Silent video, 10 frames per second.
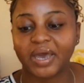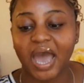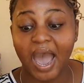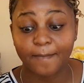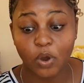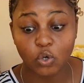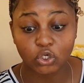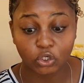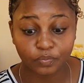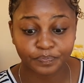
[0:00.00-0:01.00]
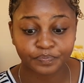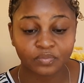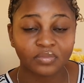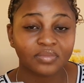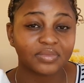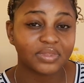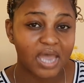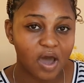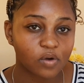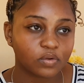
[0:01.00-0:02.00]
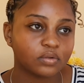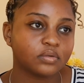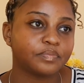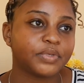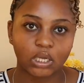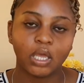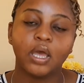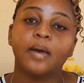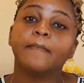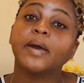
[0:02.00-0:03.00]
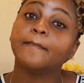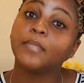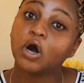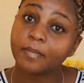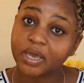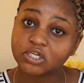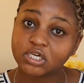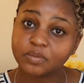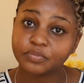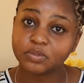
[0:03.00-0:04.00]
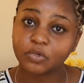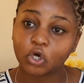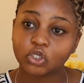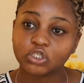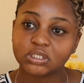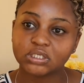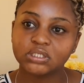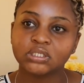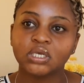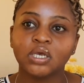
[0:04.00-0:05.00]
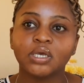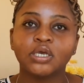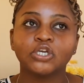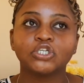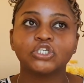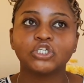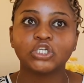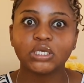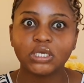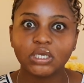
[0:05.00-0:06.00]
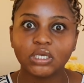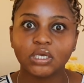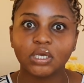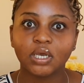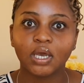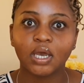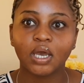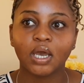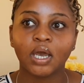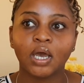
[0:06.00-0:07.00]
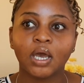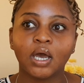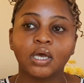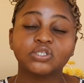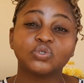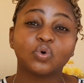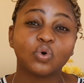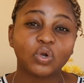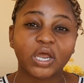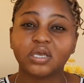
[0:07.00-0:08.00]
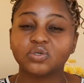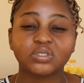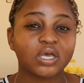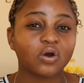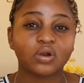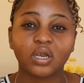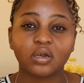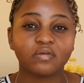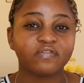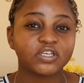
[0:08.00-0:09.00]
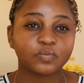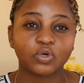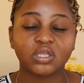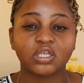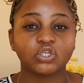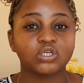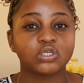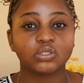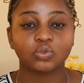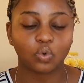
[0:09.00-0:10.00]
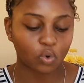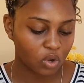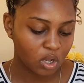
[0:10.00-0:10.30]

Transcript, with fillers: by Hypoderm. Now, yeah, my mom actually put me onto this. She saw like she was like on Facebook and then she just saw